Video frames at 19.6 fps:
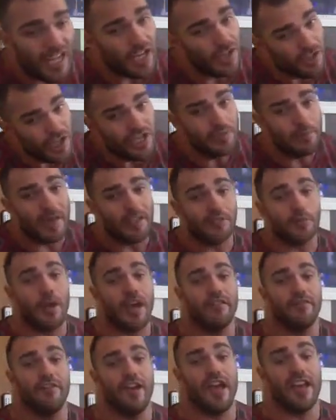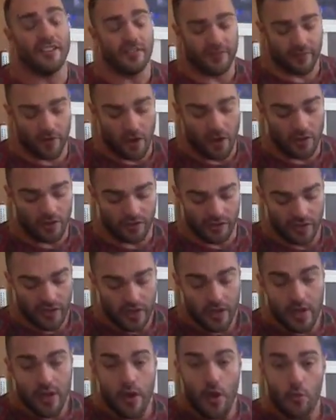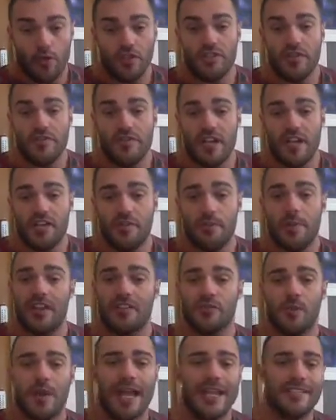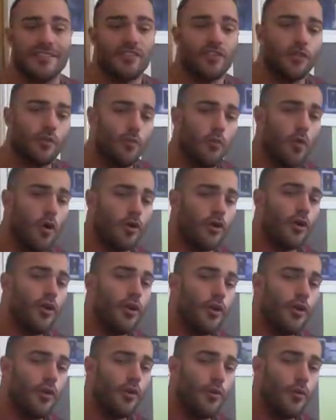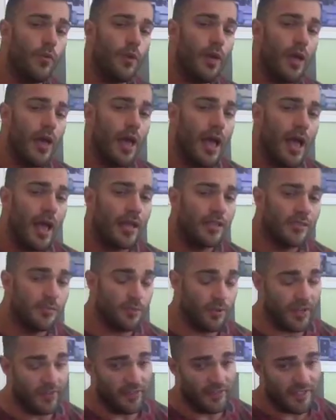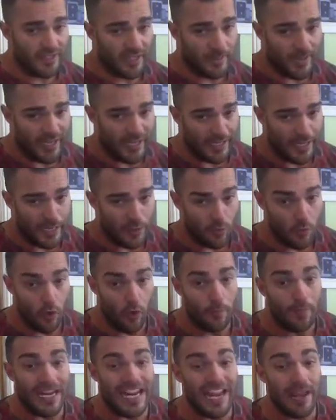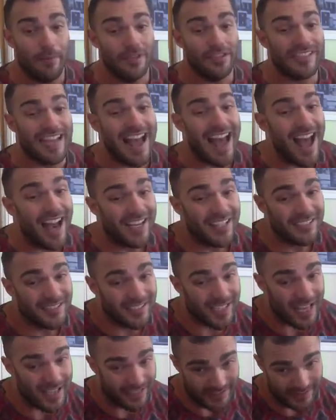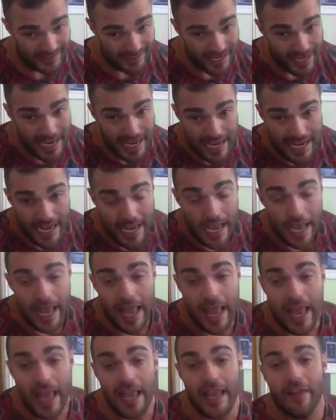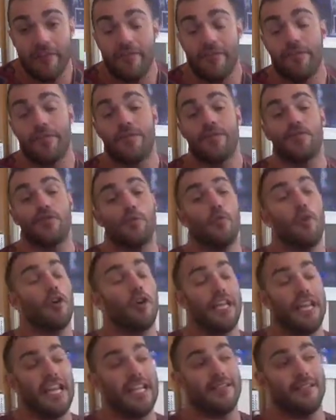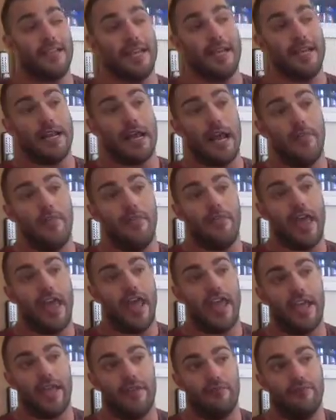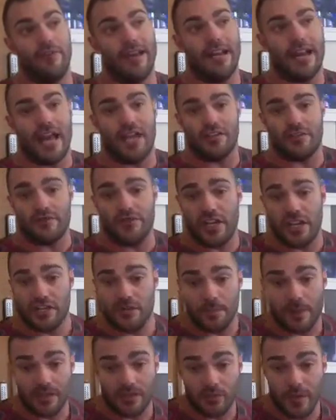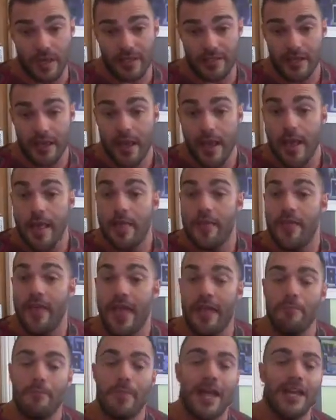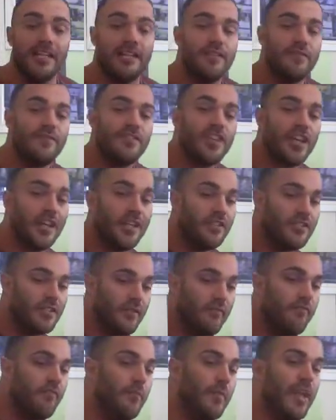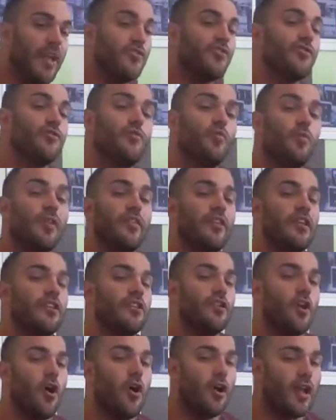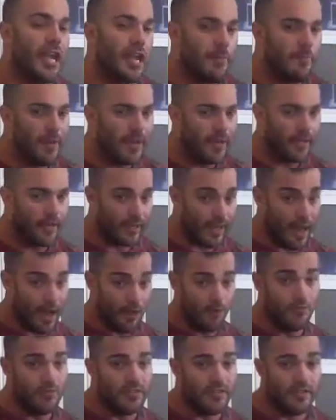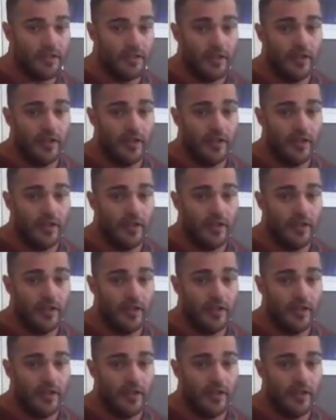Change password first, of course. Once you've changed your password, someone who has previously been in won't be able to access. If someone is in and they realise you've changed your password, they might have changed information within your email account,